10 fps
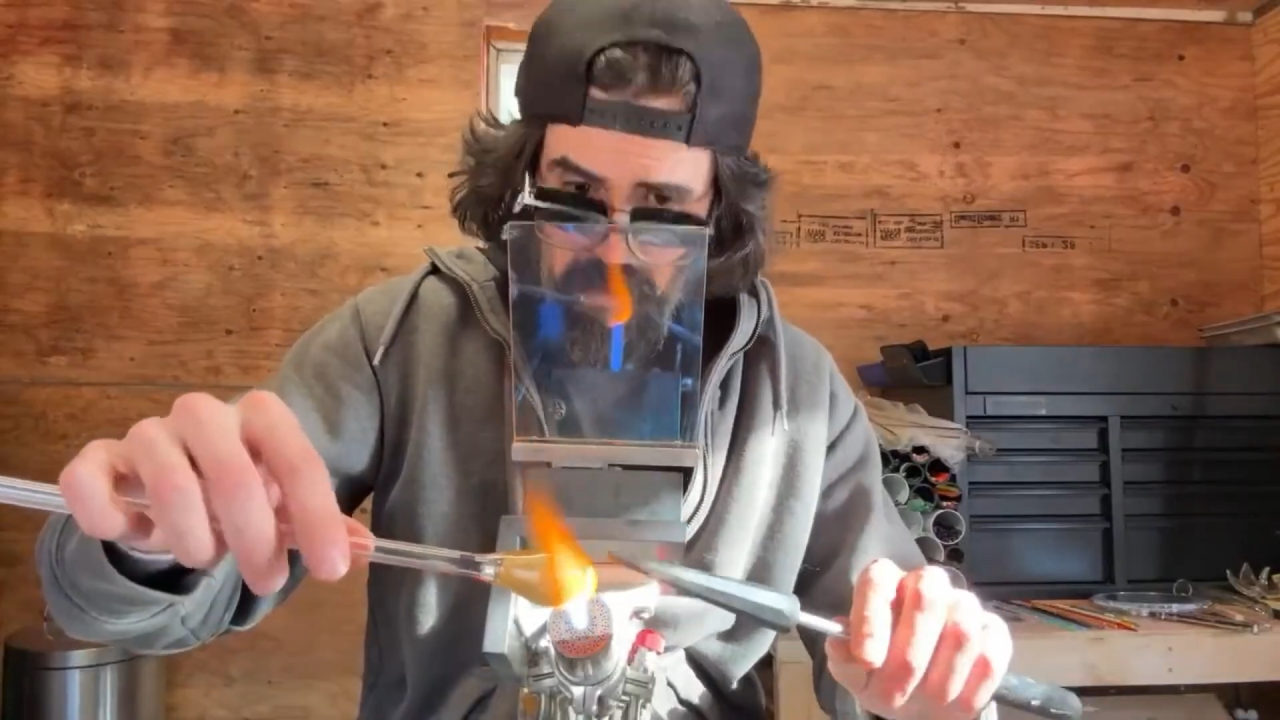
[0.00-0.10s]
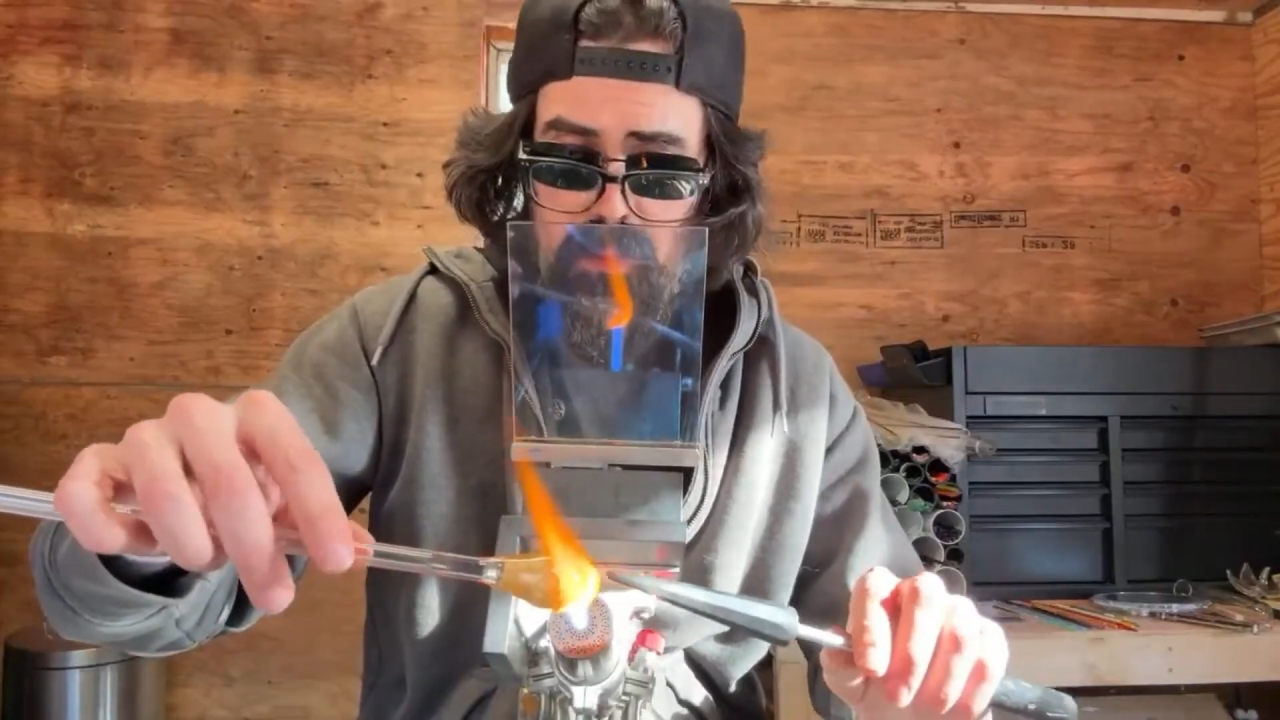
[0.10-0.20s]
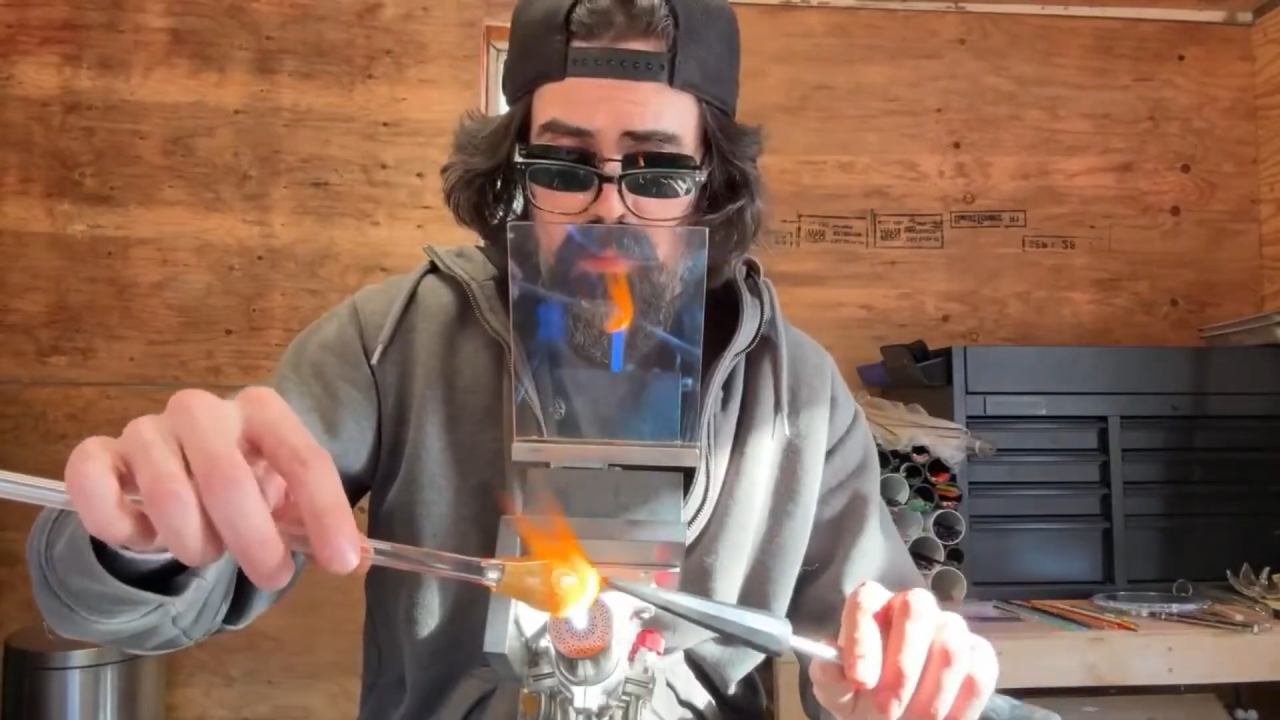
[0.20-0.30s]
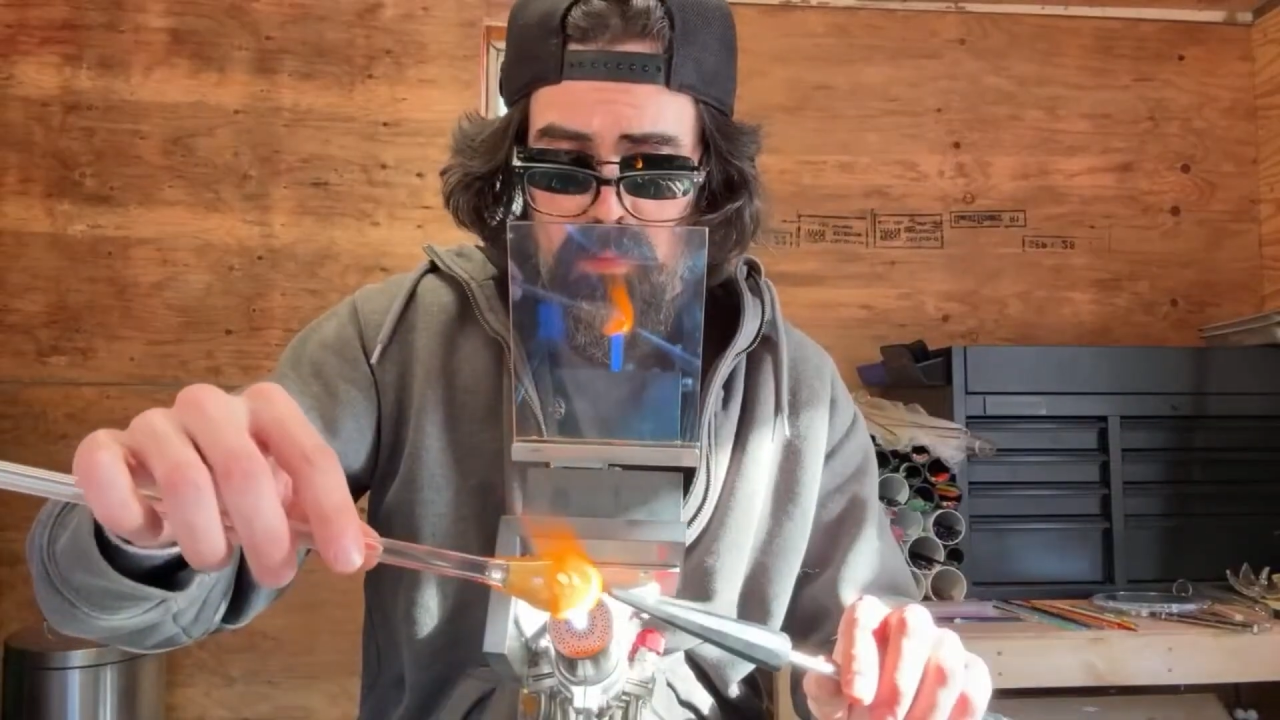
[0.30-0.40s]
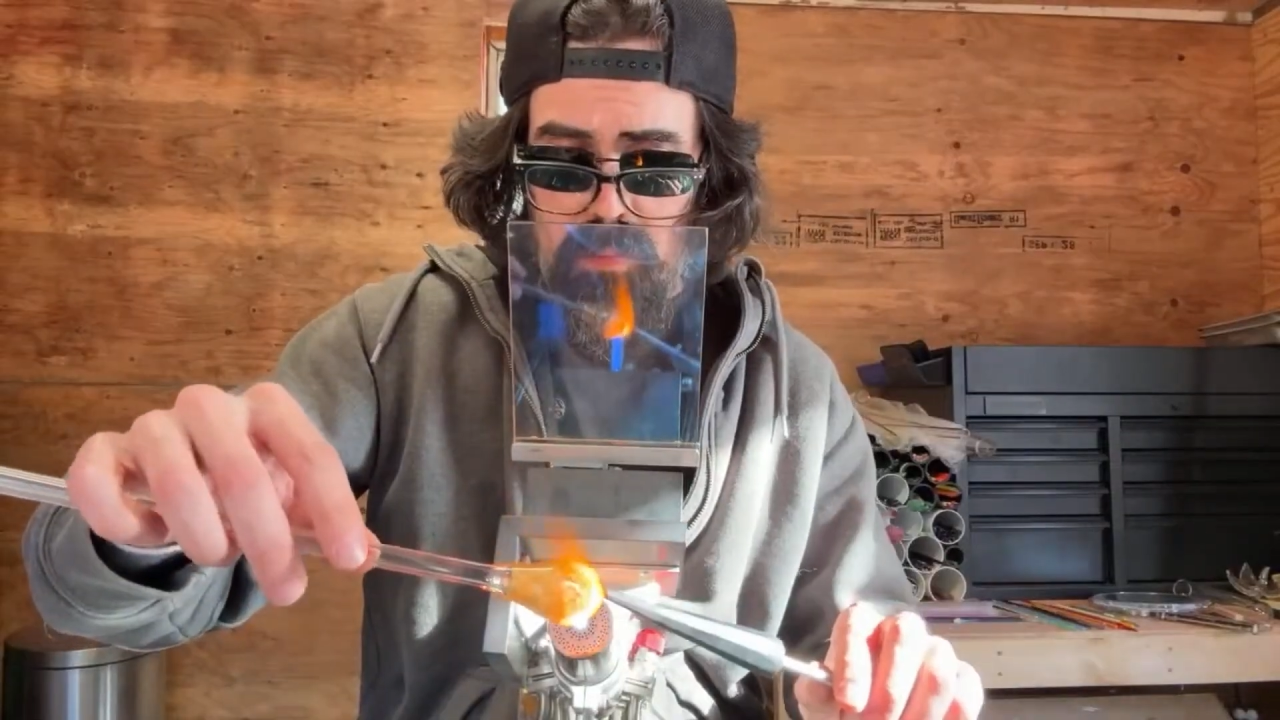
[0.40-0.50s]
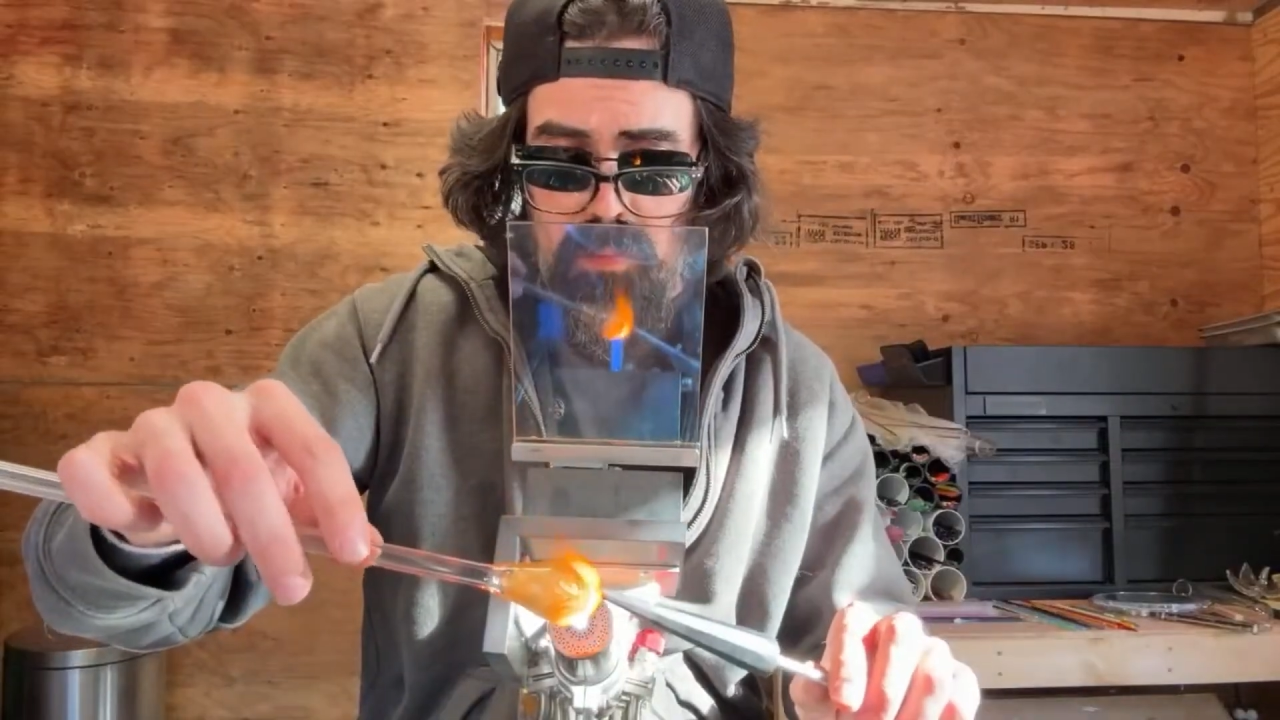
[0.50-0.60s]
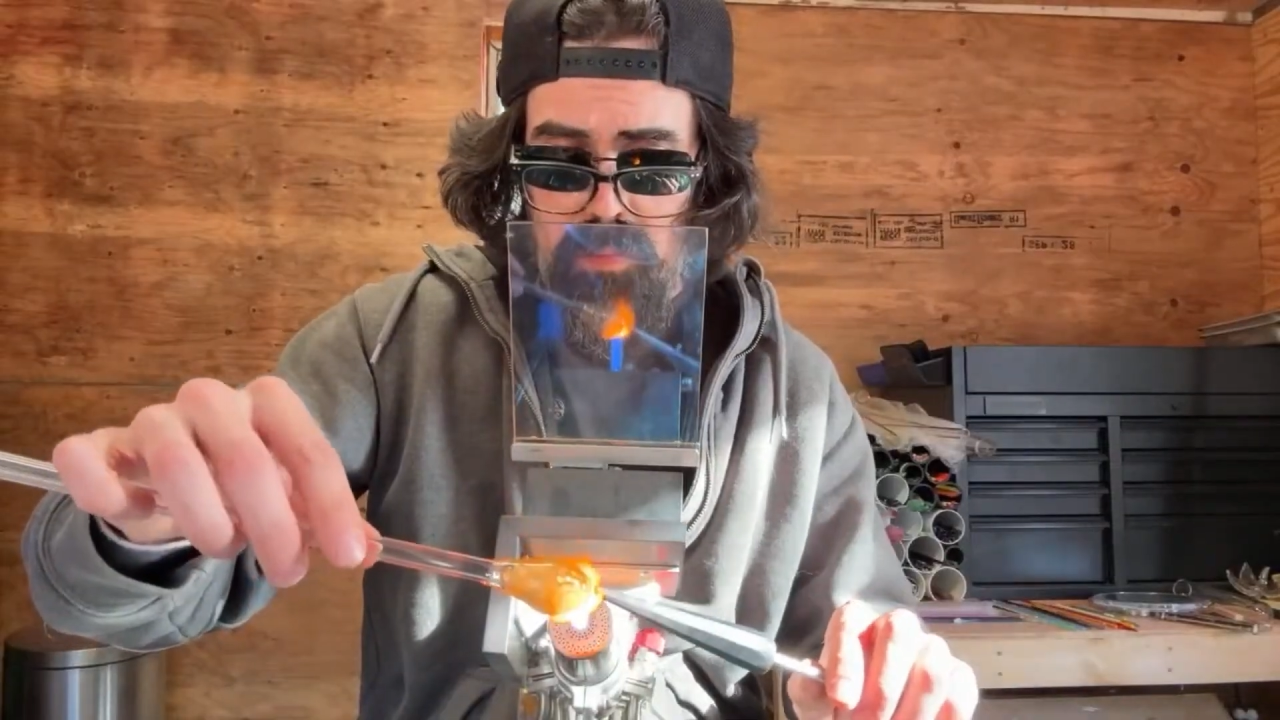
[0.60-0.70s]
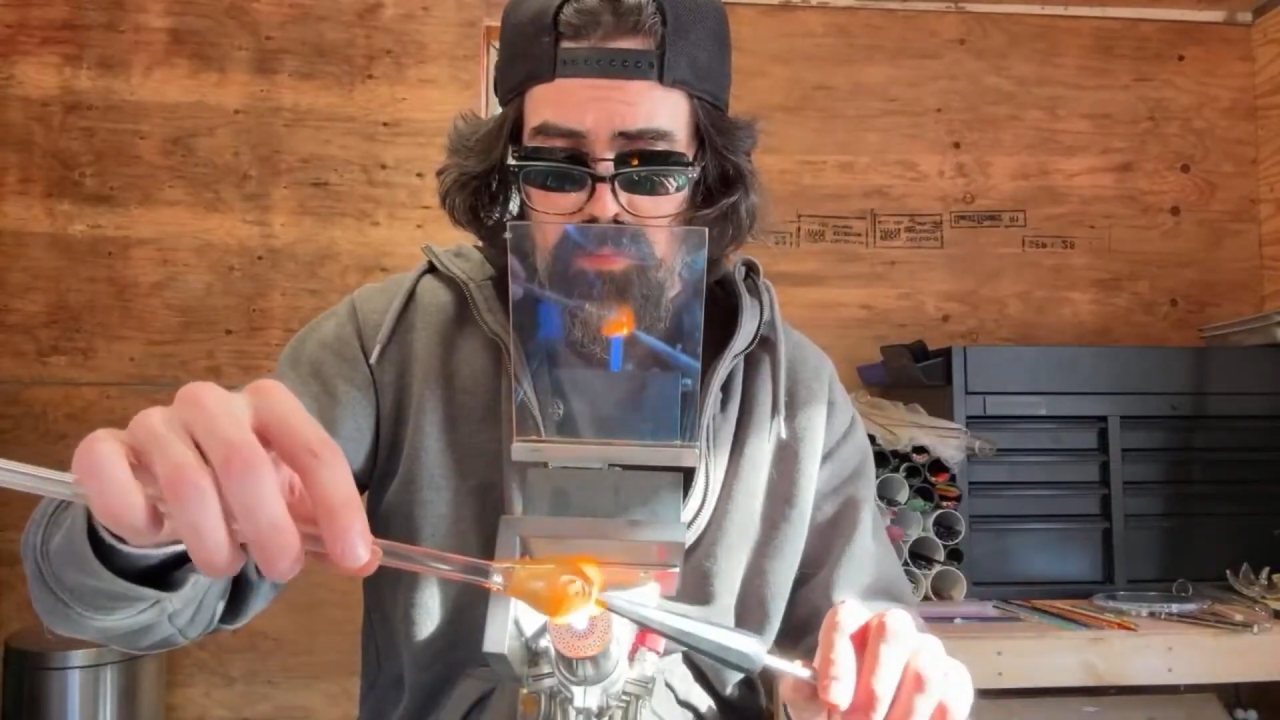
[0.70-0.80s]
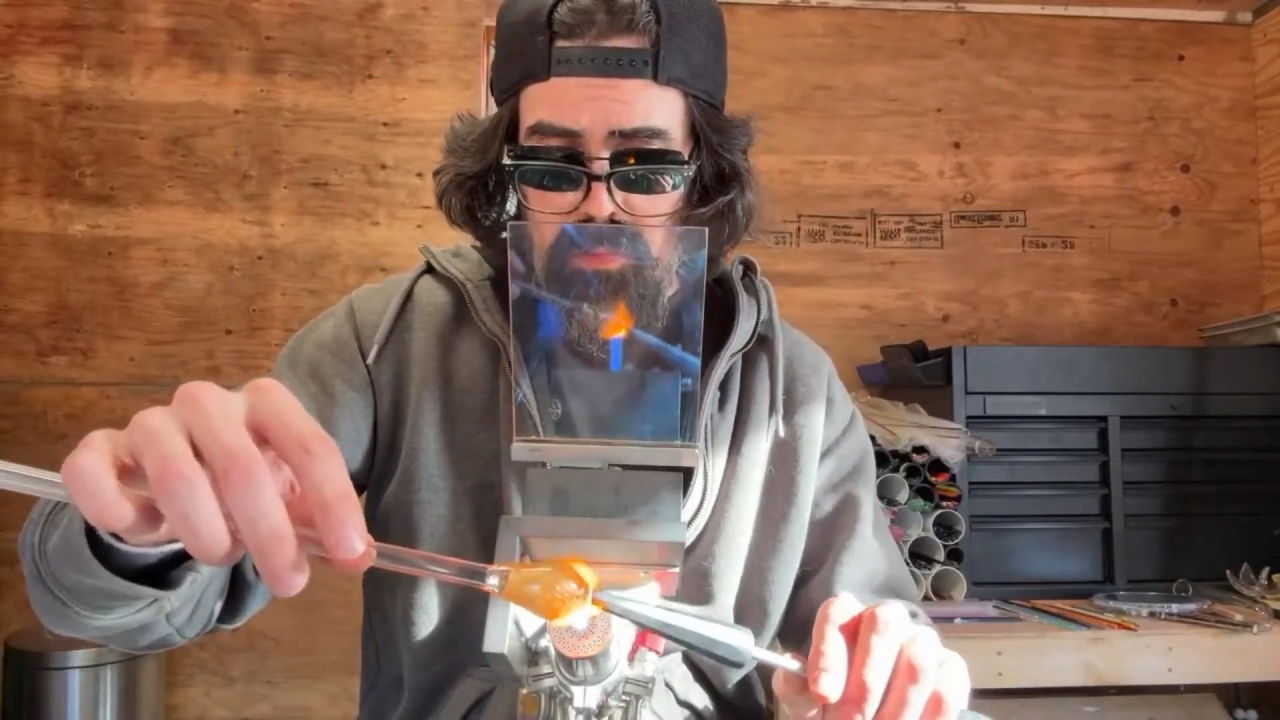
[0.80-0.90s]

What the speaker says: hump that